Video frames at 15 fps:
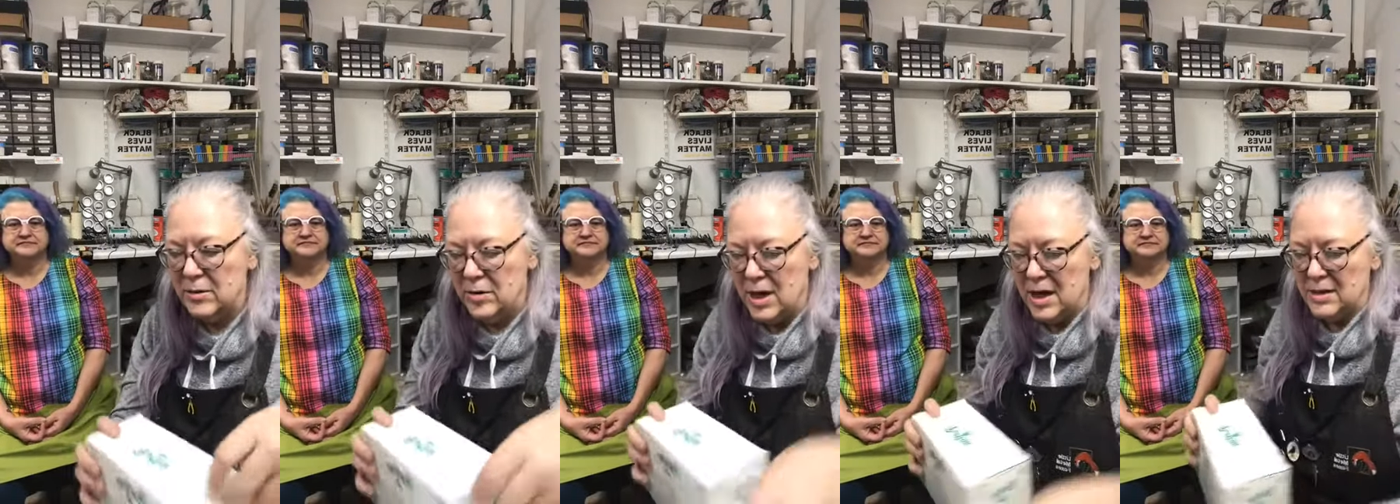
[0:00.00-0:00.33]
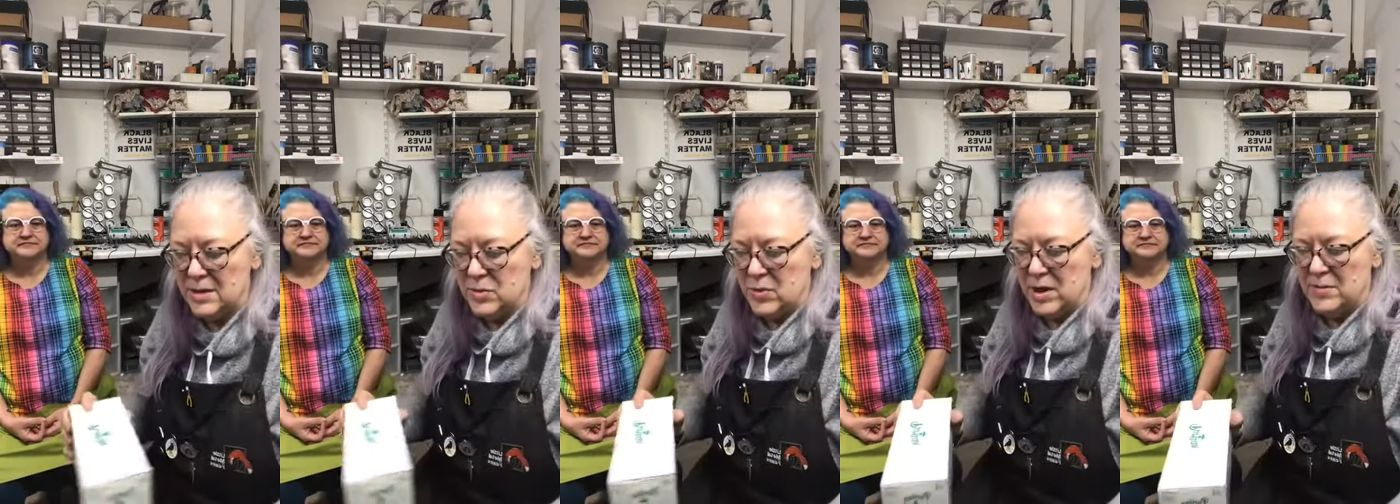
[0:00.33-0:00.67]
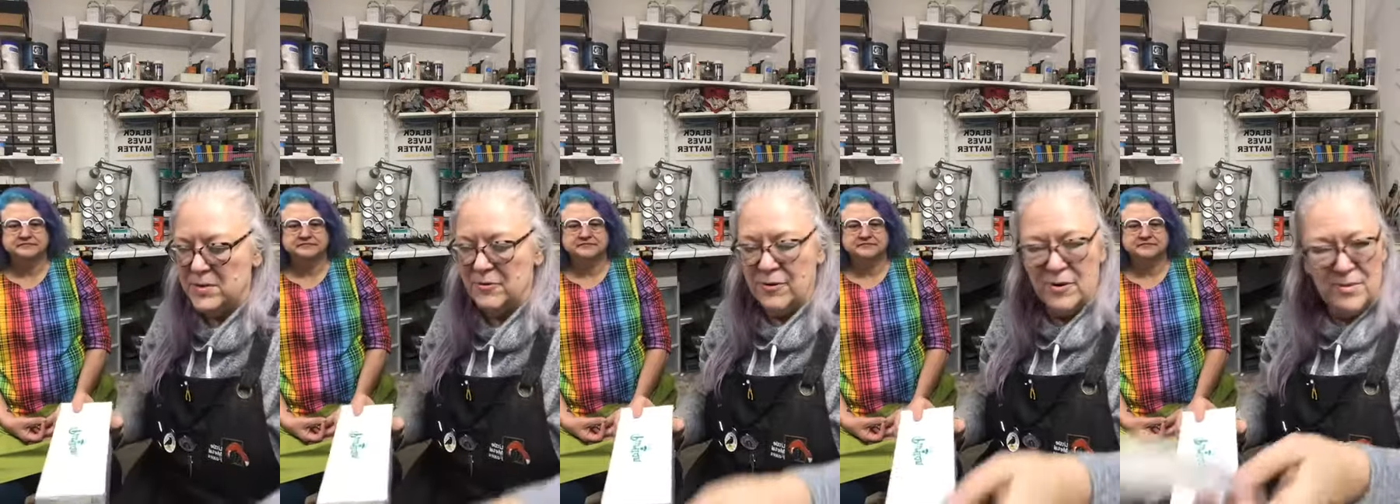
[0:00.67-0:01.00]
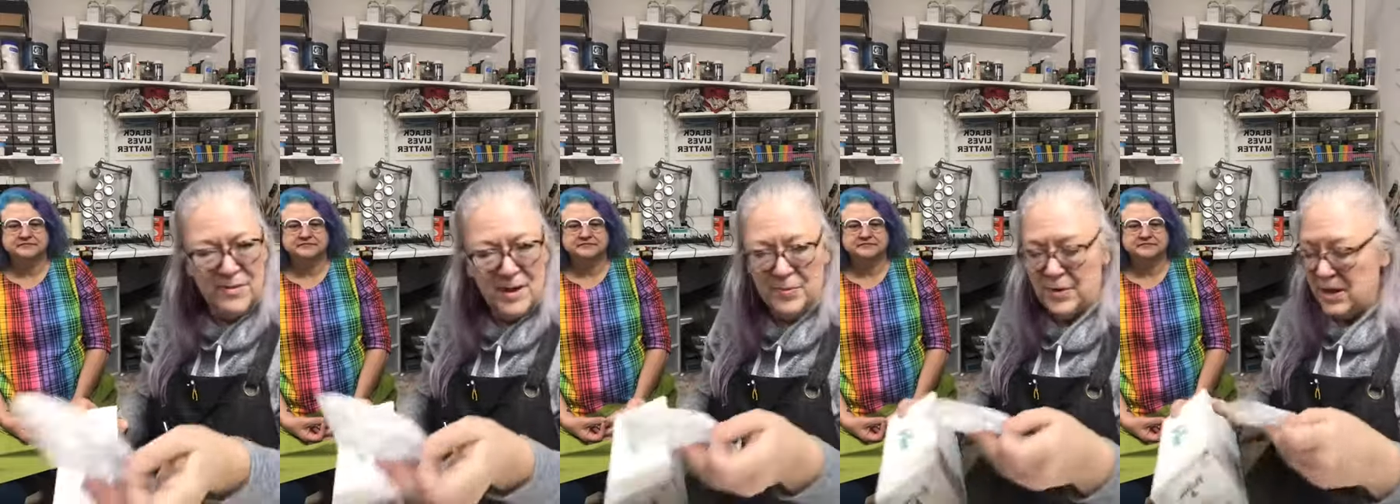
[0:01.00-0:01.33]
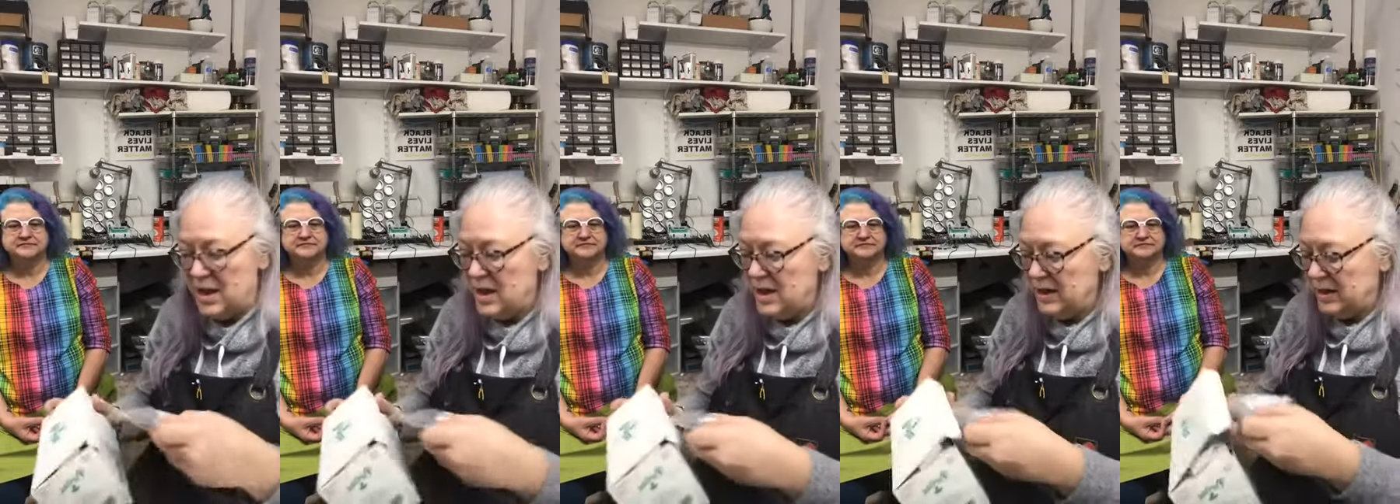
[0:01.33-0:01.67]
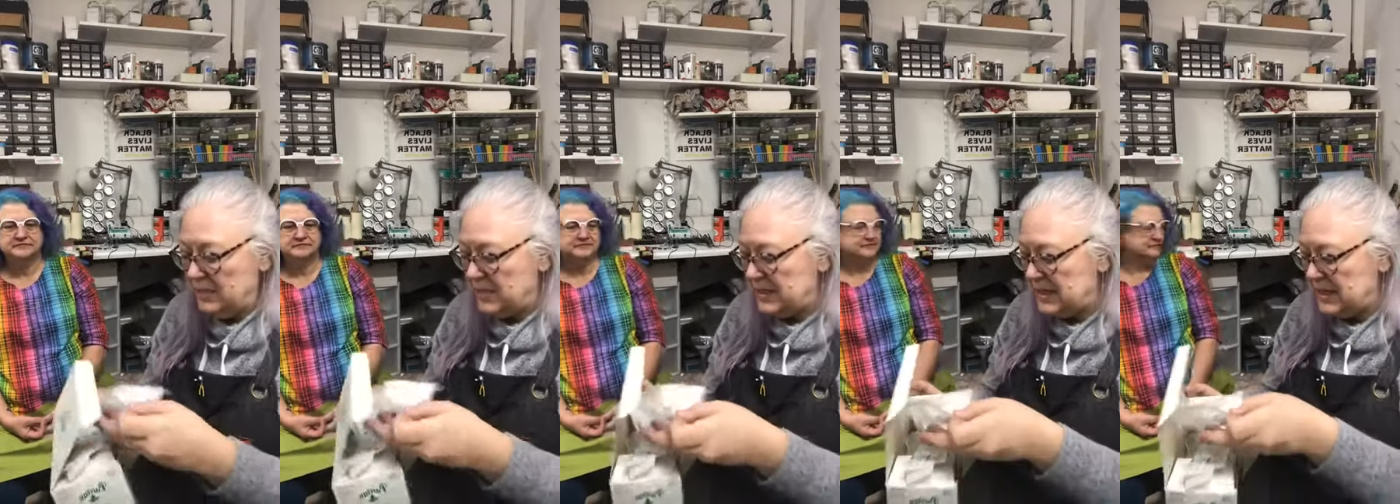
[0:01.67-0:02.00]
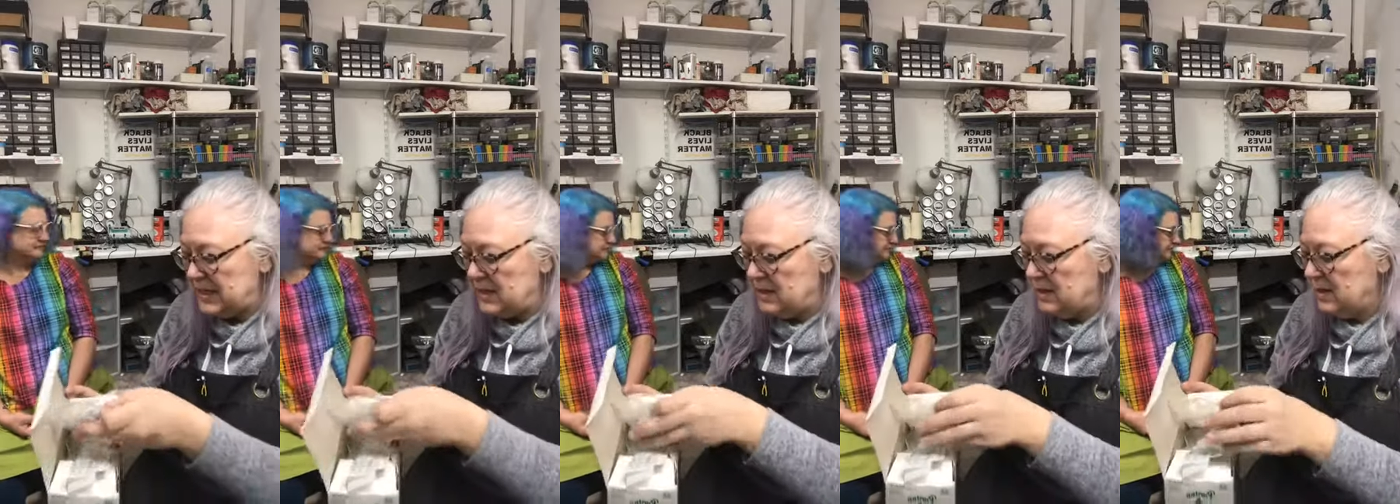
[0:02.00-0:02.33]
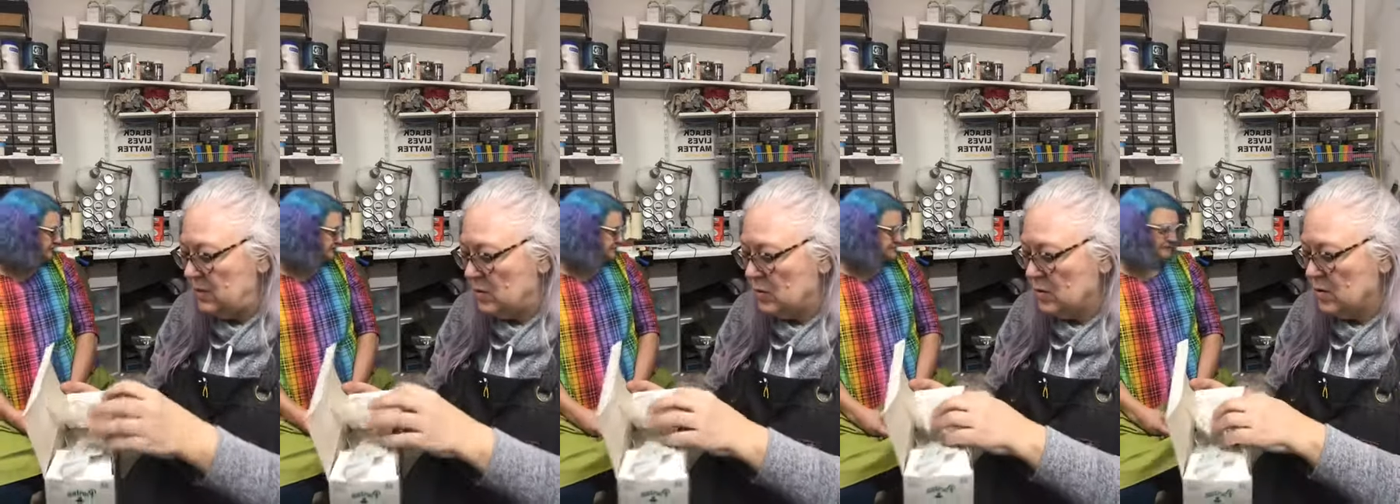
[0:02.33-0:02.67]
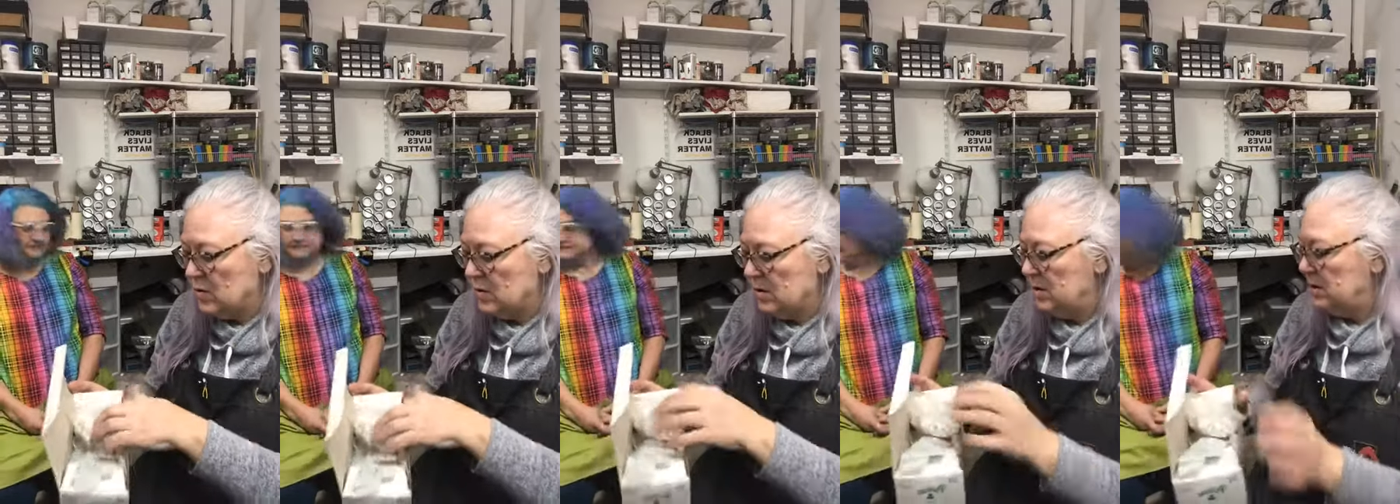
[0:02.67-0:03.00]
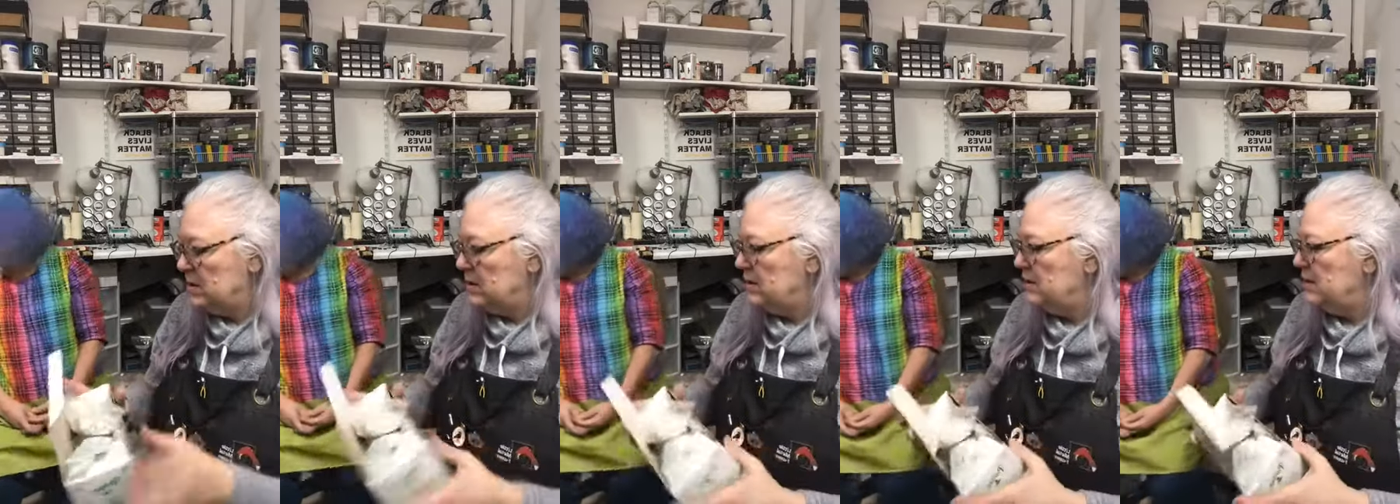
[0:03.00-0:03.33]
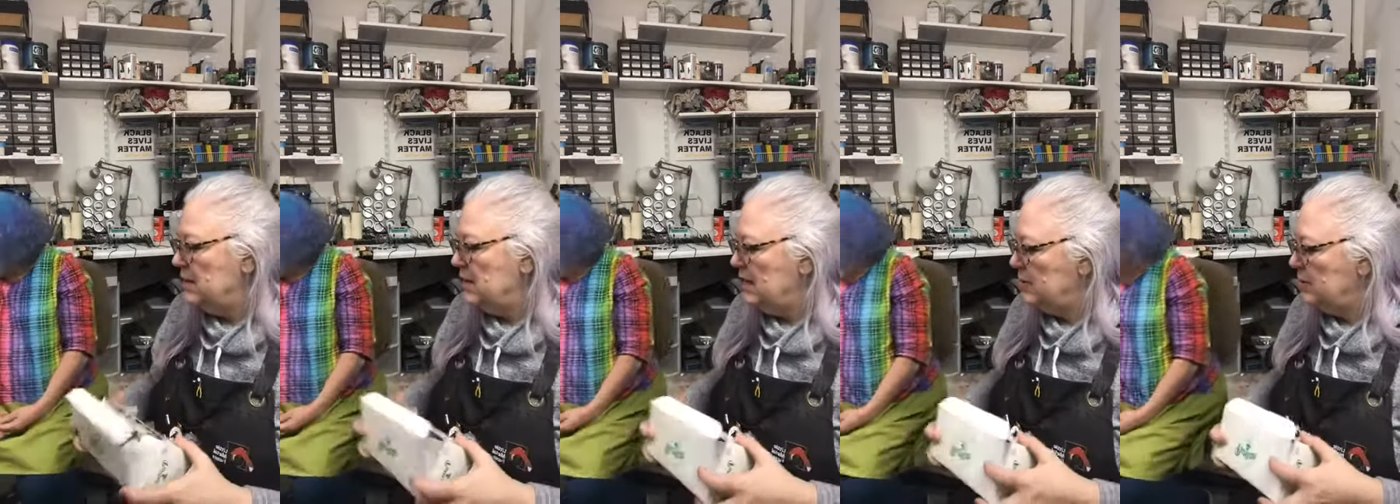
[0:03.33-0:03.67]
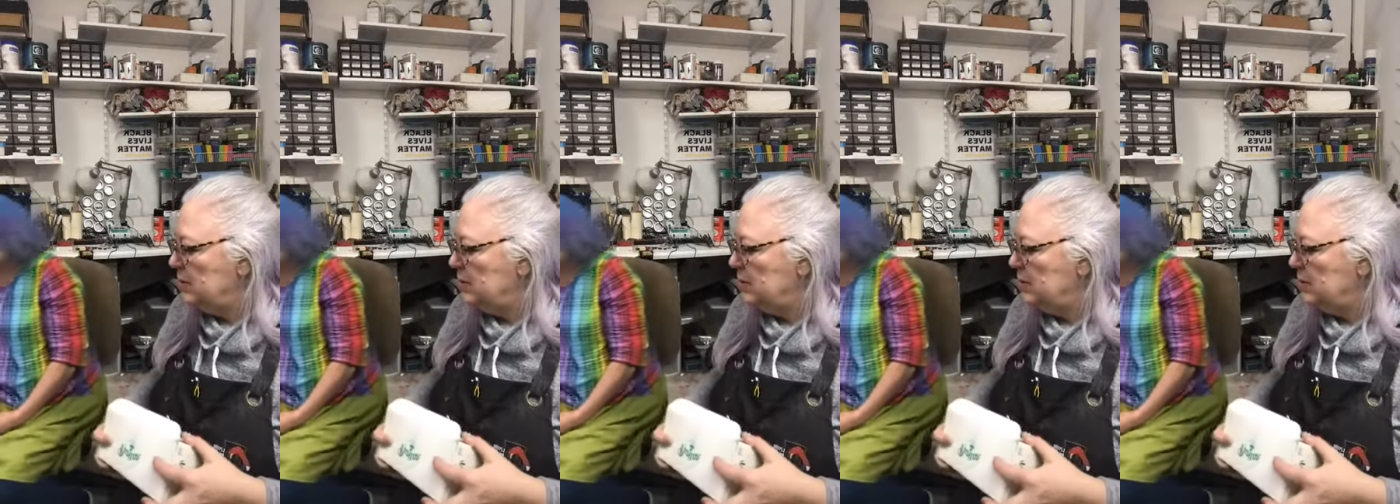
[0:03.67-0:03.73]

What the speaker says: But yeah, little cotton swabs for applying the patina or